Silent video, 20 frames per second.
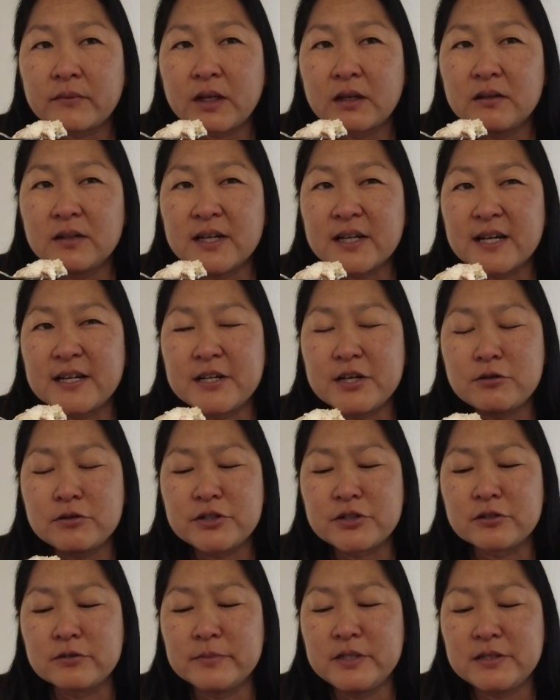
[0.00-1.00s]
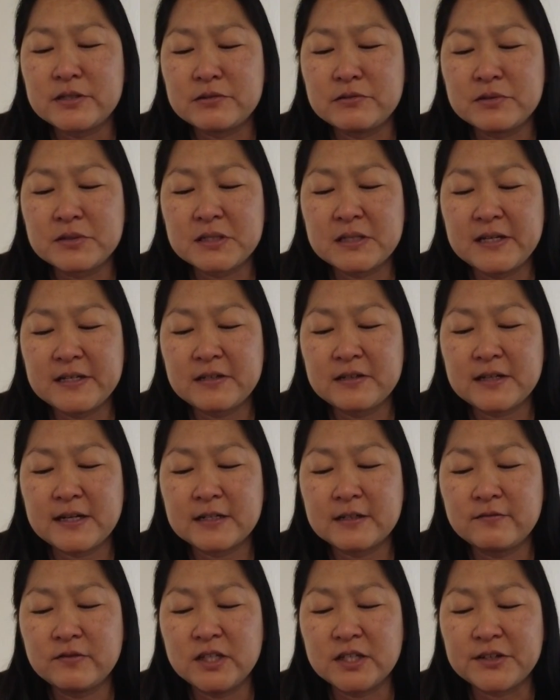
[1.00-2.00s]
Like I know tiramisu is like kind
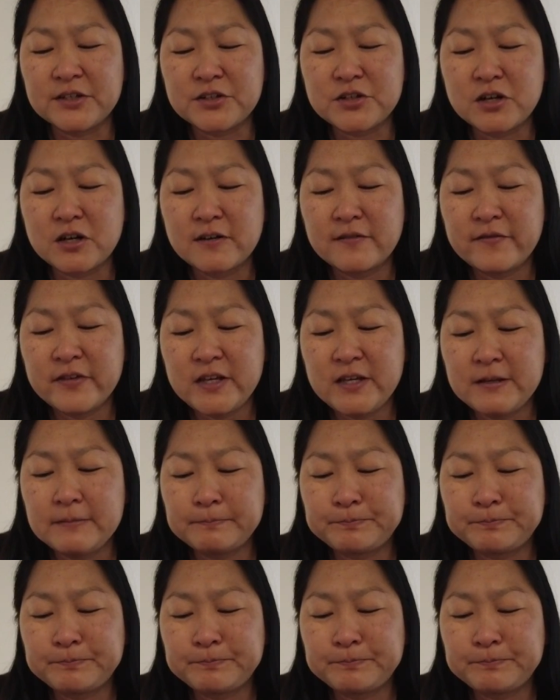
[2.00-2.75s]
of like a coffee.